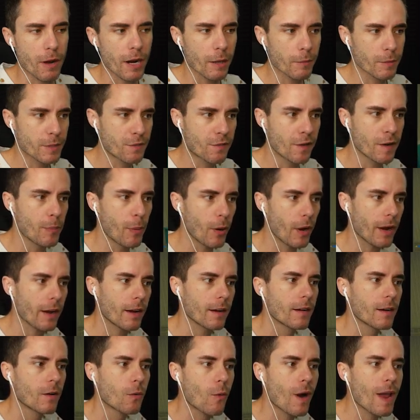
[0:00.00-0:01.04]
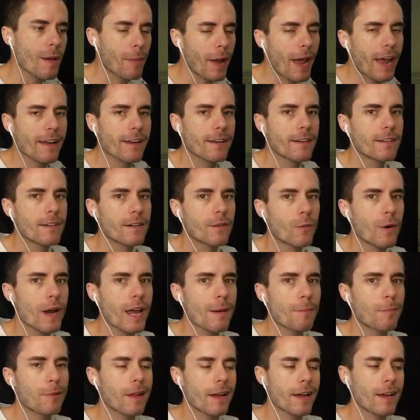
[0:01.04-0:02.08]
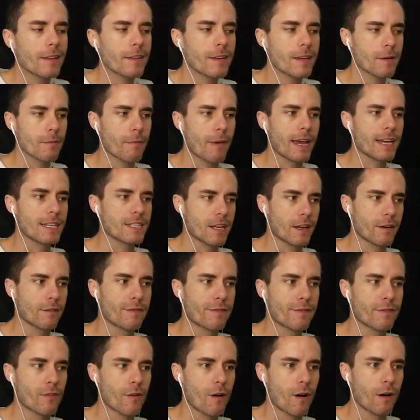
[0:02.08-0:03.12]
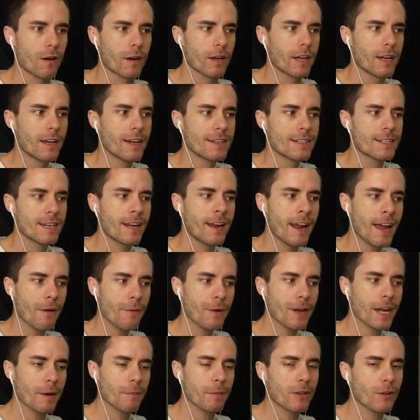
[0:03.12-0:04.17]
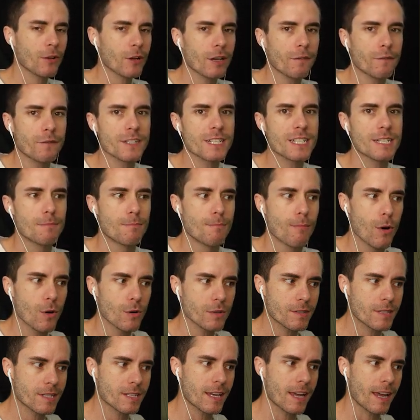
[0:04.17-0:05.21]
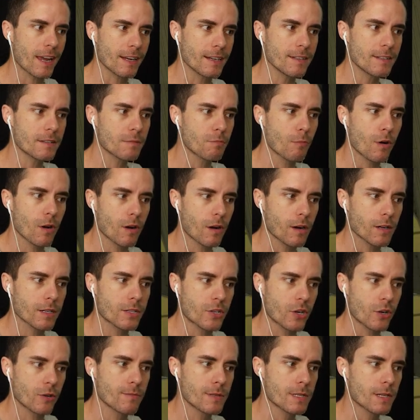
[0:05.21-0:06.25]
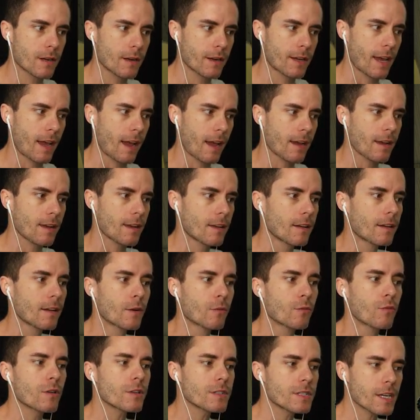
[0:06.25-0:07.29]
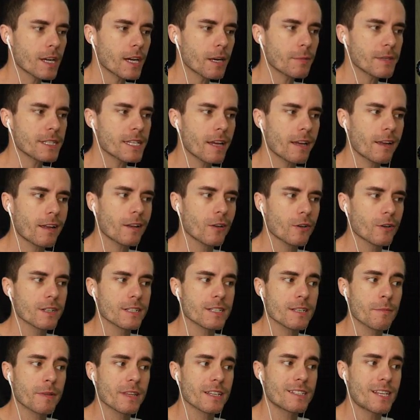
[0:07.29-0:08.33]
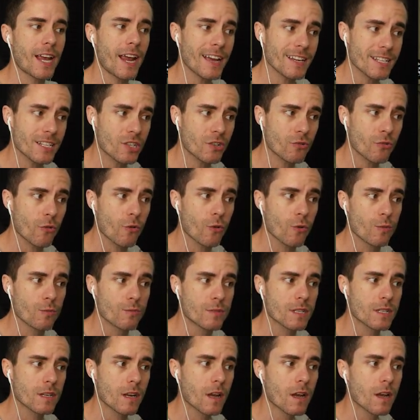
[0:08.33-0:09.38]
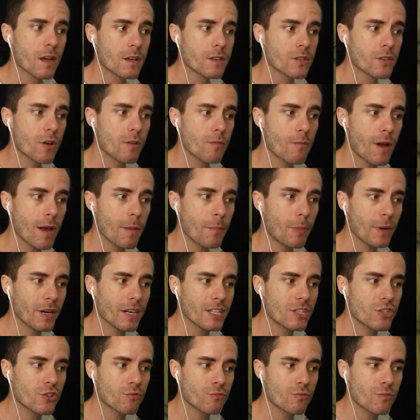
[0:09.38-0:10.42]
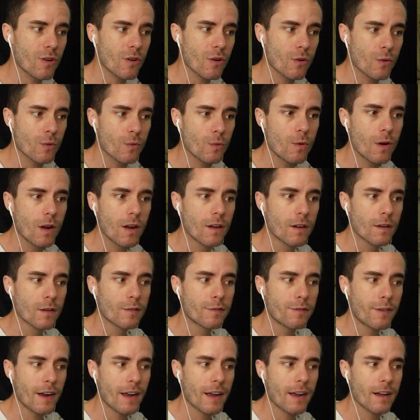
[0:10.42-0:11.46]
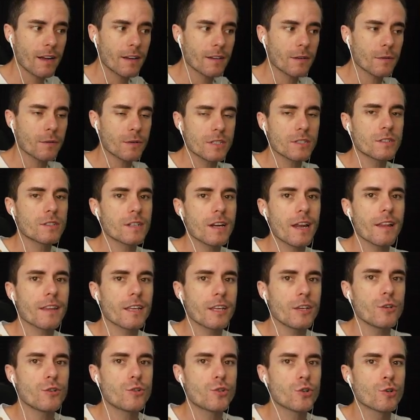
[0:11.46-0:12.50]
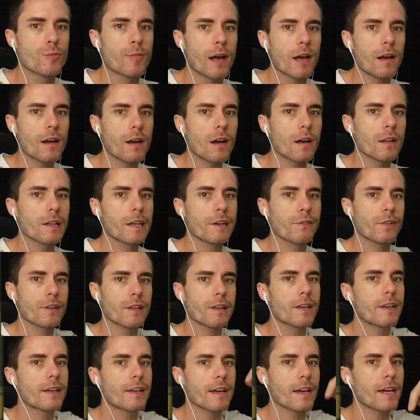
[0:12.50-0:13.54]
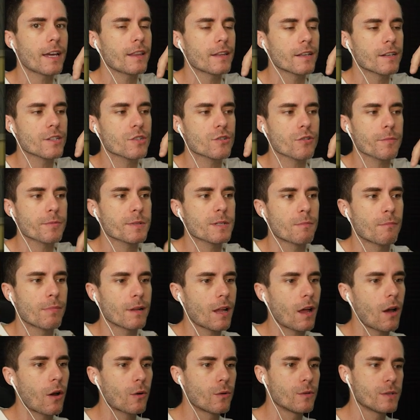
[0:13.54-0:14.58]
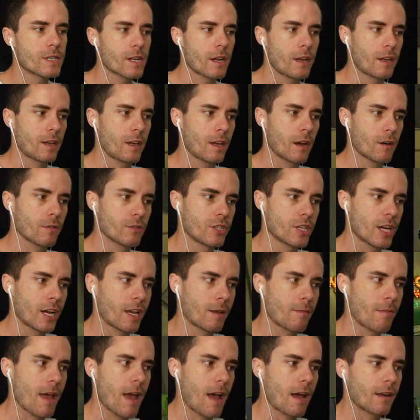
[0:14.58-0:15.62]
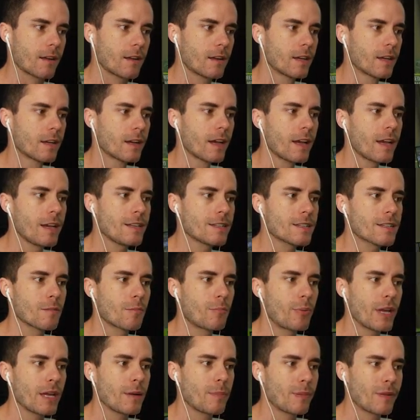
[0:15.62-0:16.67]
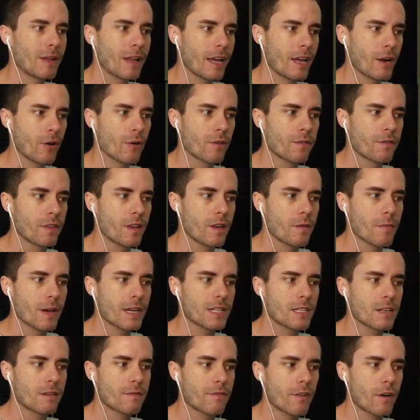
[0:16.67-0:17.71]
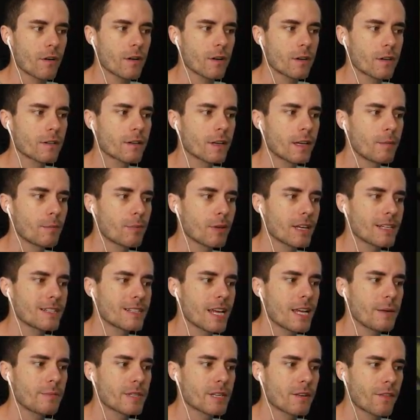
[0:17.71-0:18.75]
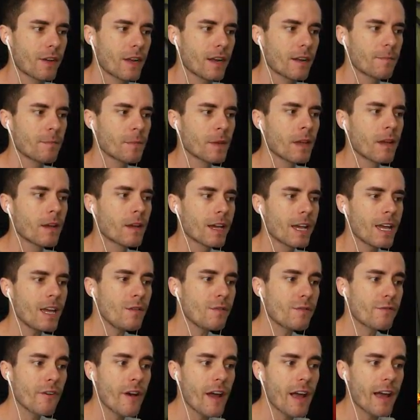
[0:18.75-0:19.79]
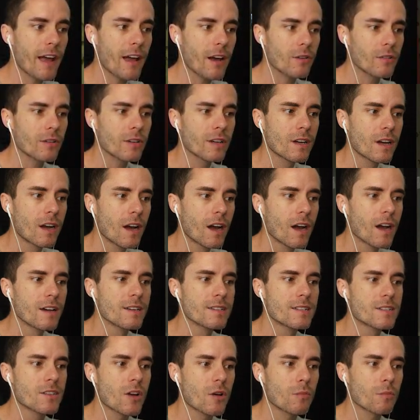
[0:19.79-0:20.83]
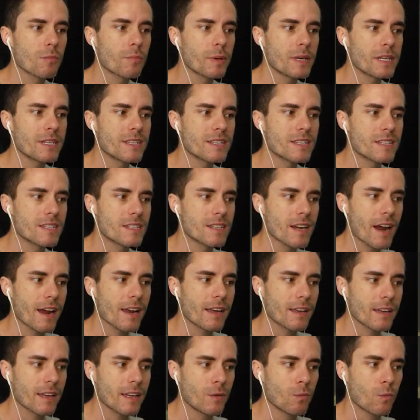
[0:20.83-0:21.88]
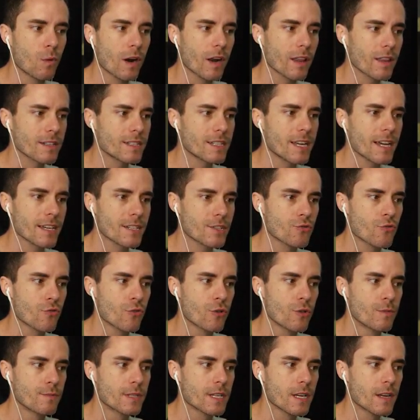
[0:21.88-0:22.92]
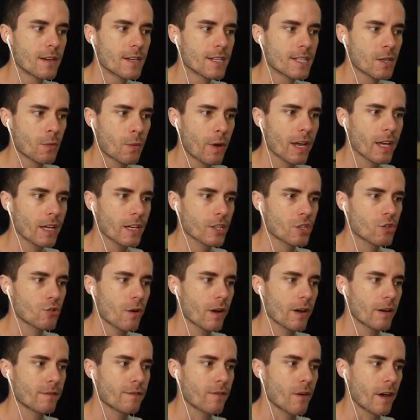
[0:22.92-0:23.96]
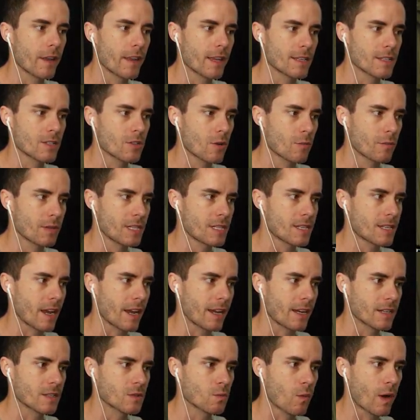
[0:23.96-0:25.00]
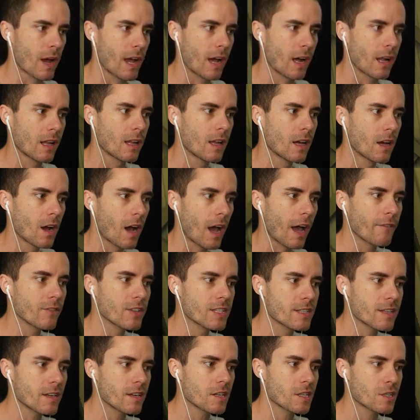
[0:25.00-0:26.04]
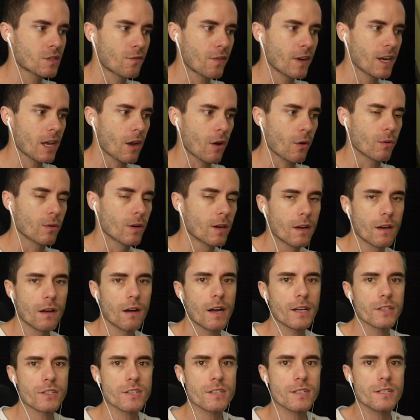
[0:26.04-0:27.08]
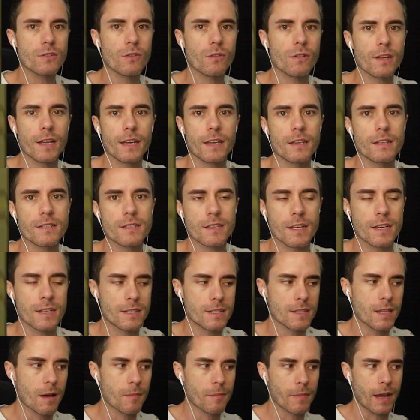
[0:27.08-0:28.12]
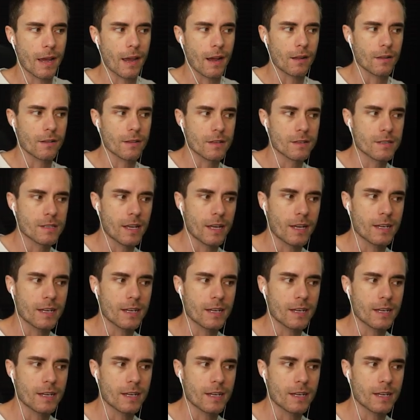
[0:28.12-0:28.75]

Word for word: My name is Fynnpire. We're back. We're playing The Amazing Frog. Today we're going to be looking for some more skins, more costumes, okay? We're also going to be taking a look at some of the test rooms. So my buddy Cheru found, which is another YouTuber, I'll leave a link in the description below so you can go and check him out. He's a big player of The Amazing Frog. He plays heaps of it. He found a zombie steak in one of the test rooms. So we're going to try and find that zombie steak as well. I haven't seen his video. I just saw like his, his thumbnail and there's